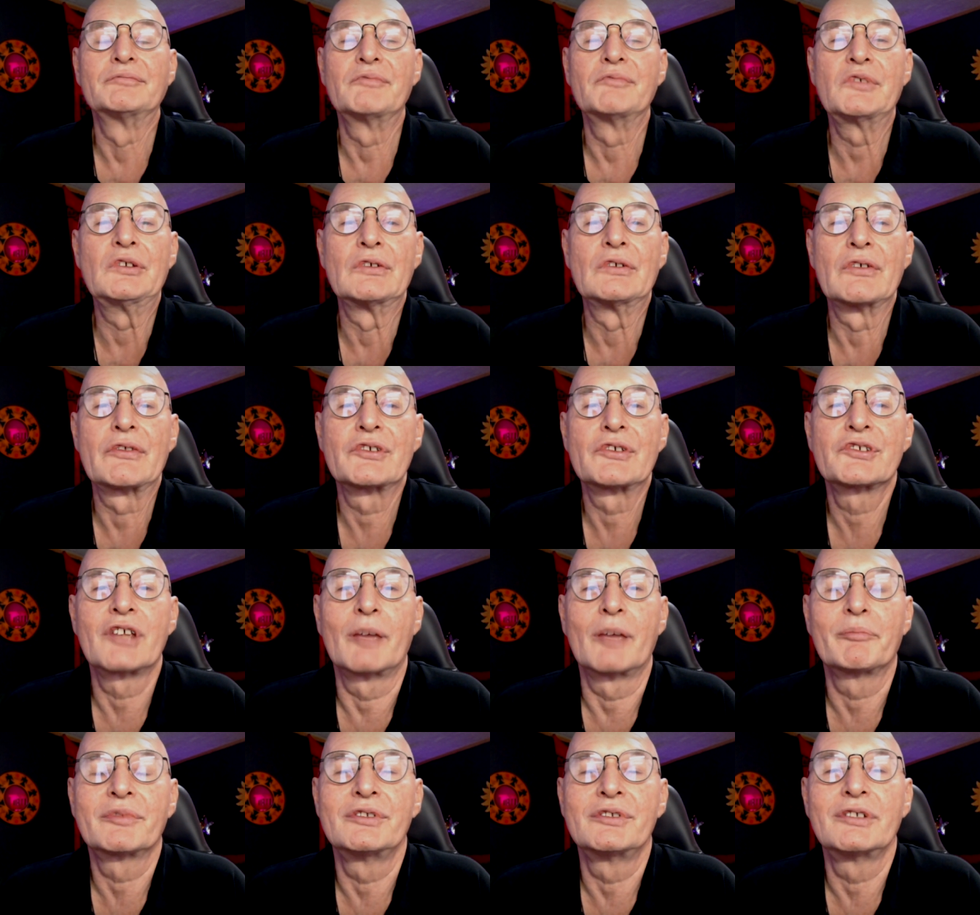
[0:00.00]
You know, this
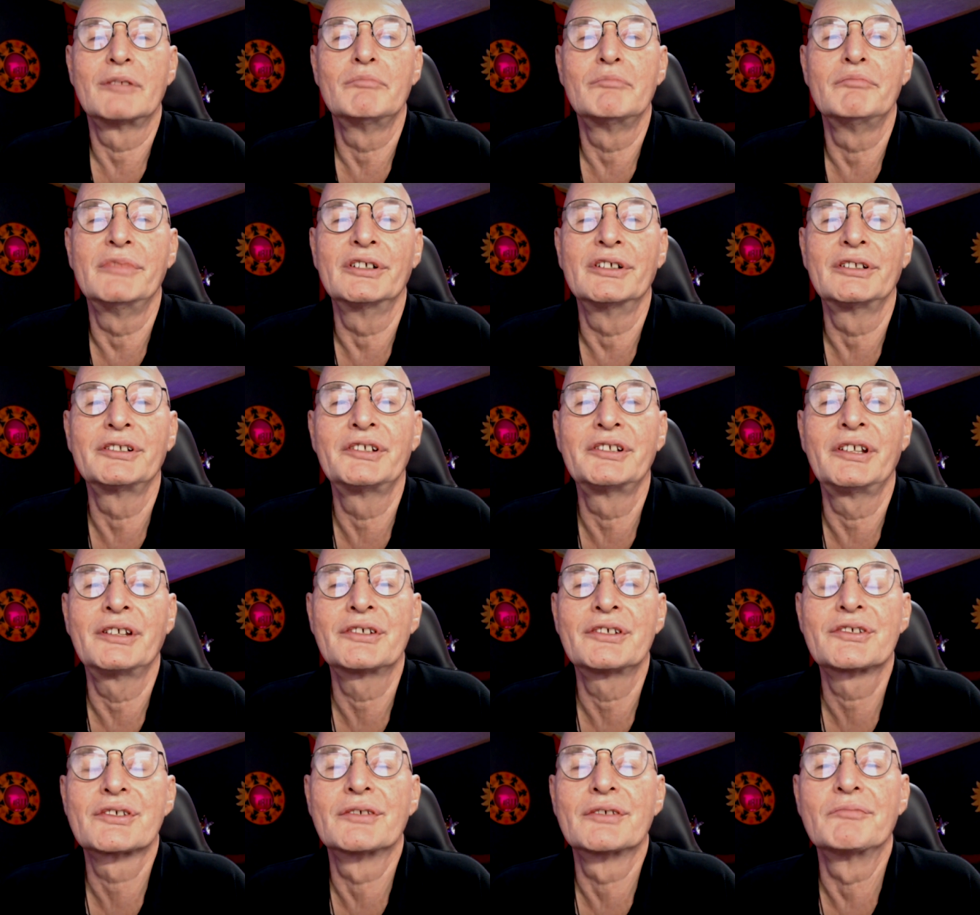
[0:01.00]
happened in
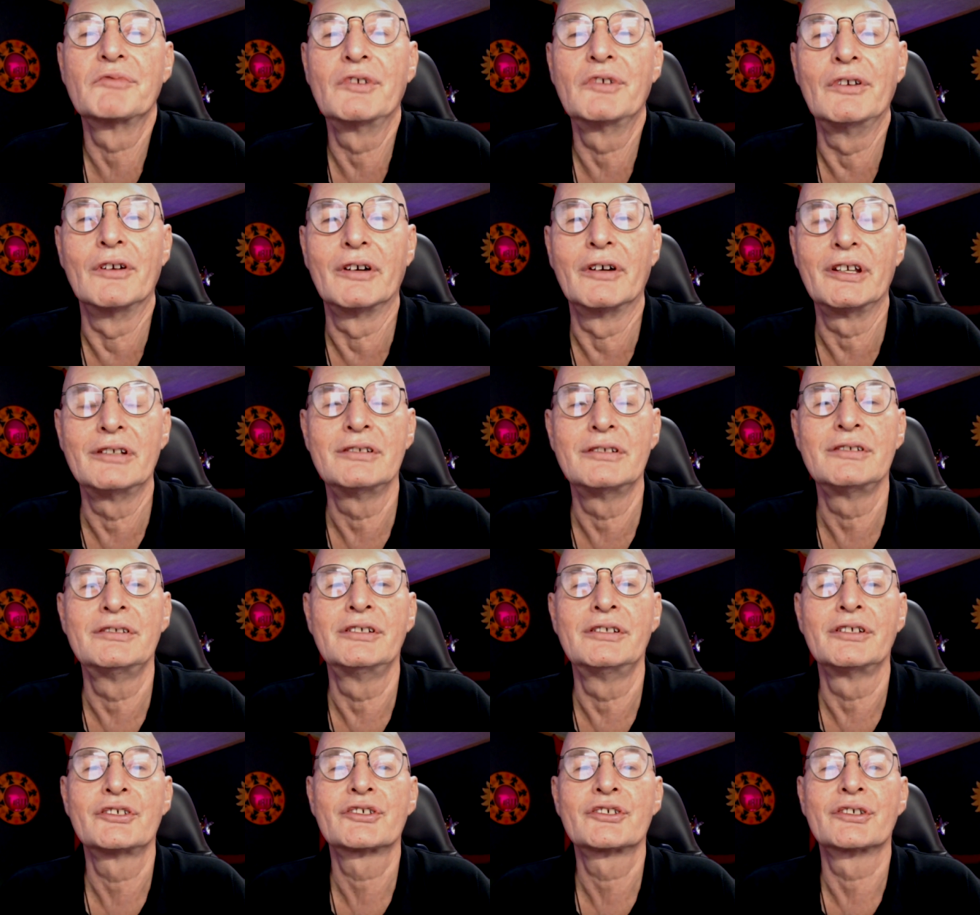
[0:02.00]
buildings, you know, in
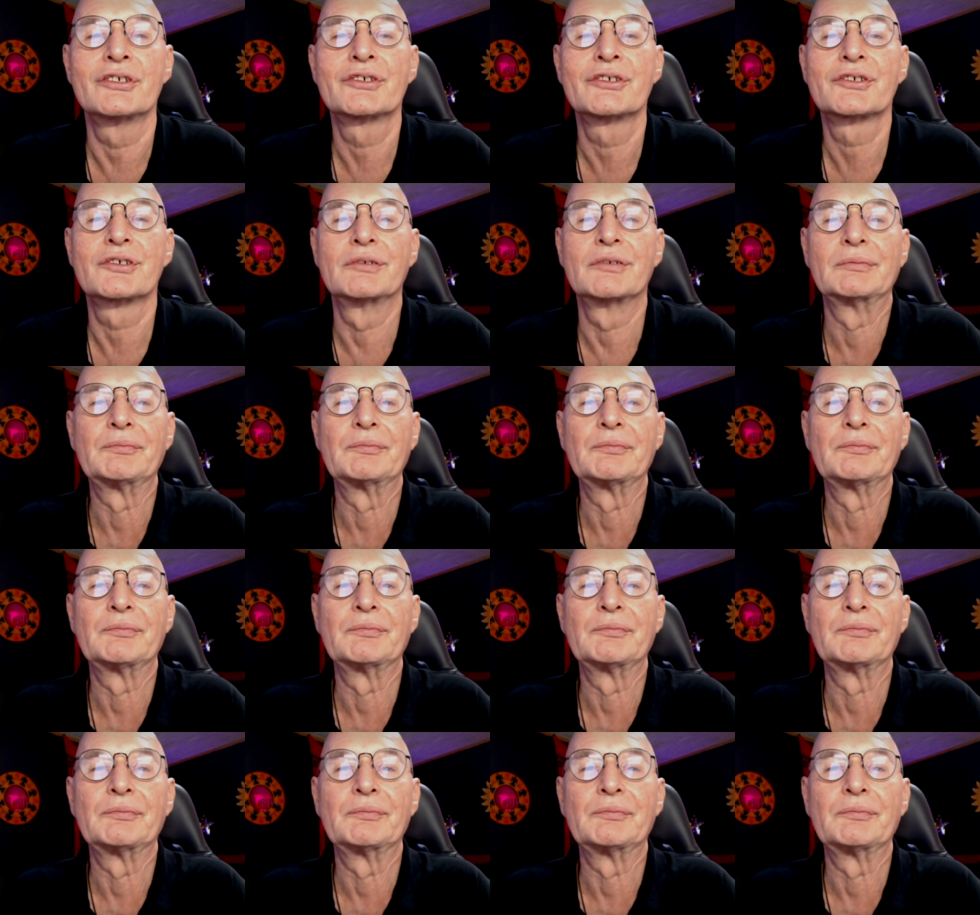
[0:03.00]
ditches.